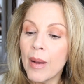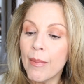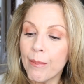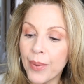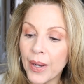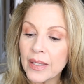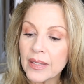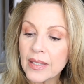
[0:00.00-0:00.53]

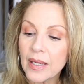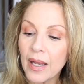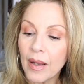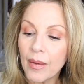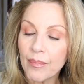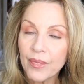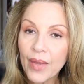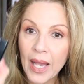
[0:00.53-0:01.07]
But
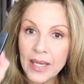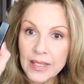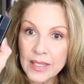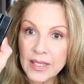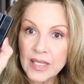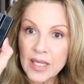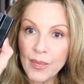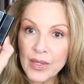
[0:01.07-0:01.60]
um, I
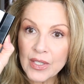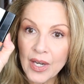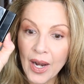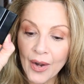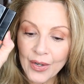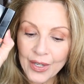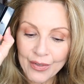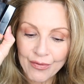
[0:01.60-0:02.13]
did see them at
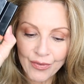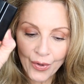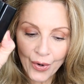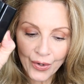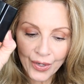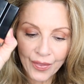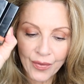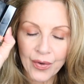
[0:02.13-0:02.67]
Target in
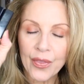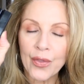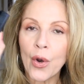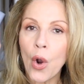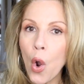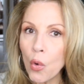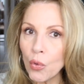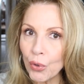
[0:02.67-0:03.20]
Florida. They're in
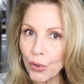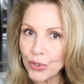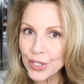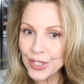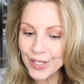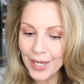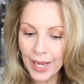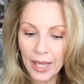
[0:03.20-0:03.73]
their own little
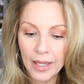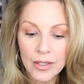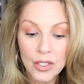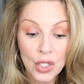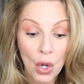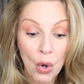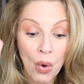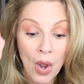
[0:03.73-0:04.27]
stand.
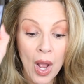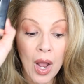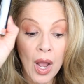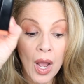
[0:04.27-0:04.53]
So